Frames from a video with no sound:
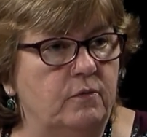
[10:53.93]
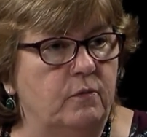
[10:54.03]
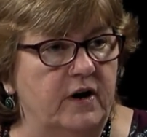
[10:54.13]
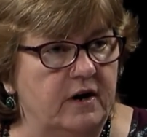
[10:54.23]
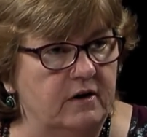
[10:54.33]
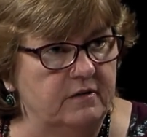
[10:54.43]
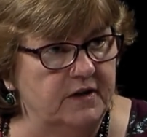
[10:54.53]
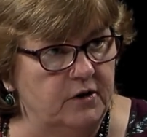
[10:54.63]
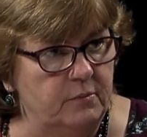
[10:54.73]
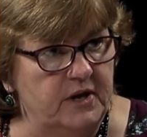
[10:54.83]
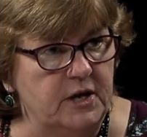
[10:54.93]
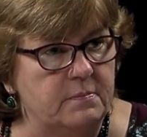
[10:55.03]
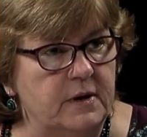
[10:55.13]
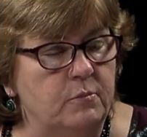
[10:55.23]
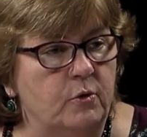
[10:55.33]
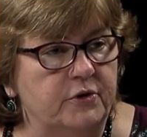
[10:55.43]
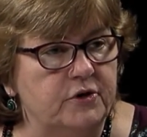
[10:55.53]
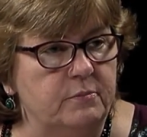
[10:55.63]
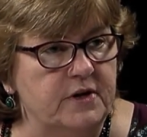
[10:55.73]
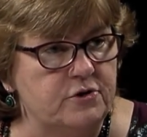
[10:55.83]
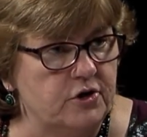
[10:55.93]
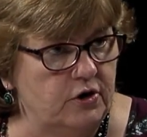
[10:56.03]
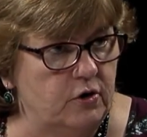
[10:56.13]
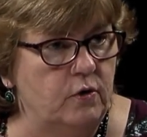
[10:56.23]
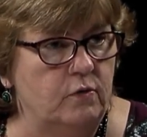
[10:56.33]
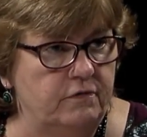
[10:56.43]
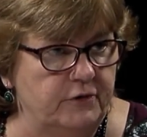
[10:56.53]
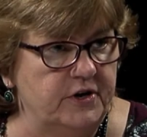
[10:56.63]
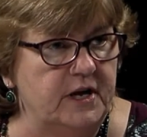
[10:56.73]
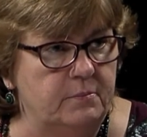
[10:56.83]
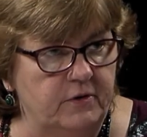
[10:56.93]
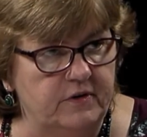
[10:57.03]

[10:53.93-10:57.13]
where you know many people with dementia go for day,